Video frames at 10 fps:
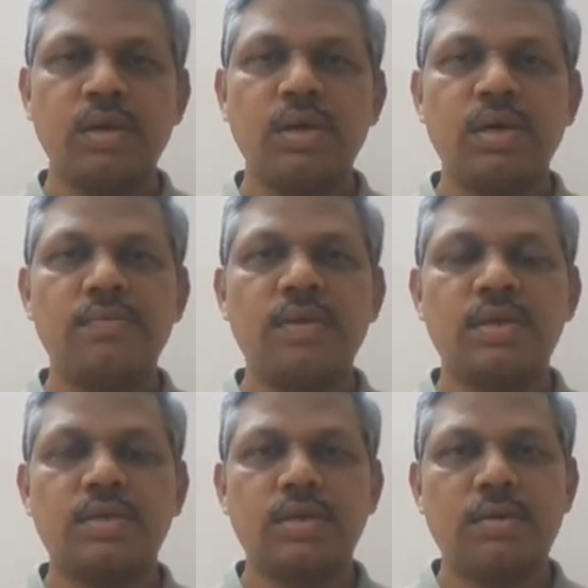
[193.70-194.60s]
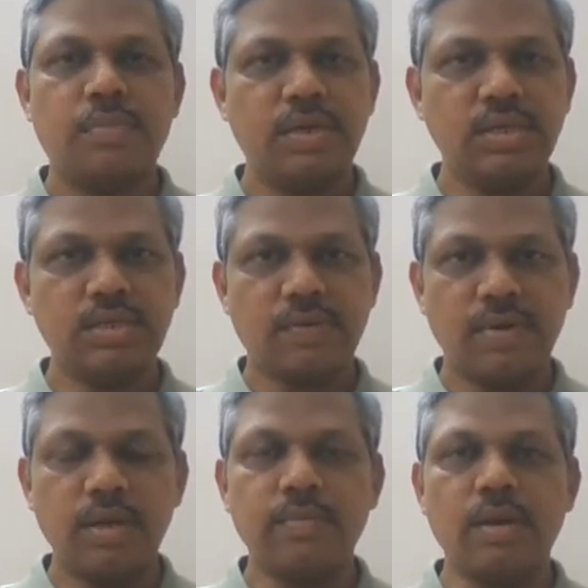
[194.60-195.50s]
If that uh, page is
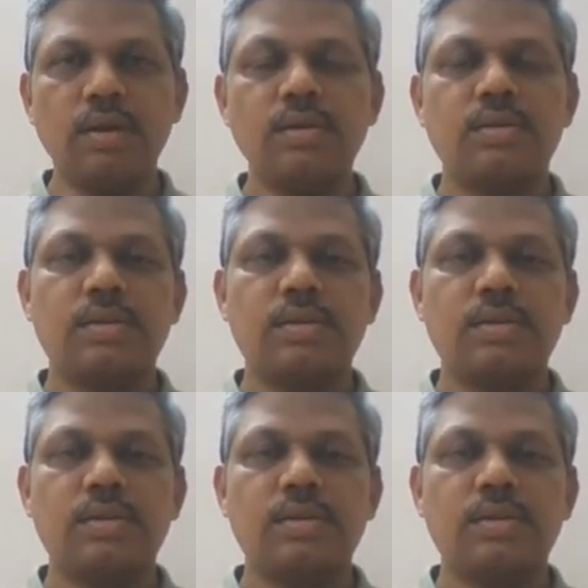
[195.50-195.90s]
available,